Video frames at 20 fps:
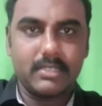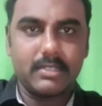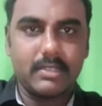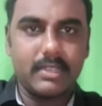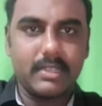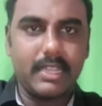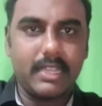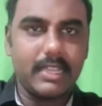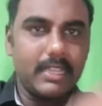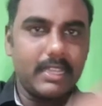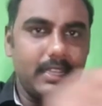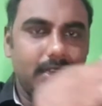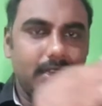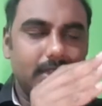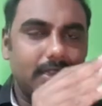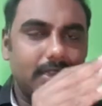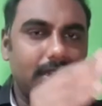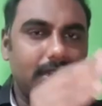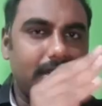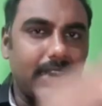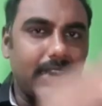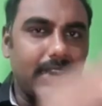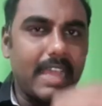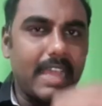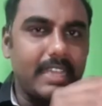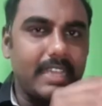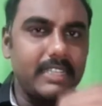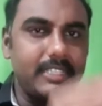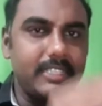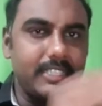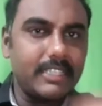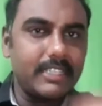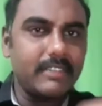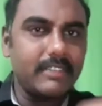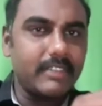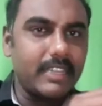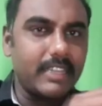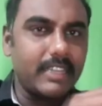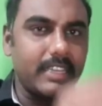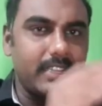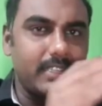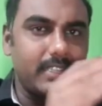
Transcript: Okay, the triangles in our ear.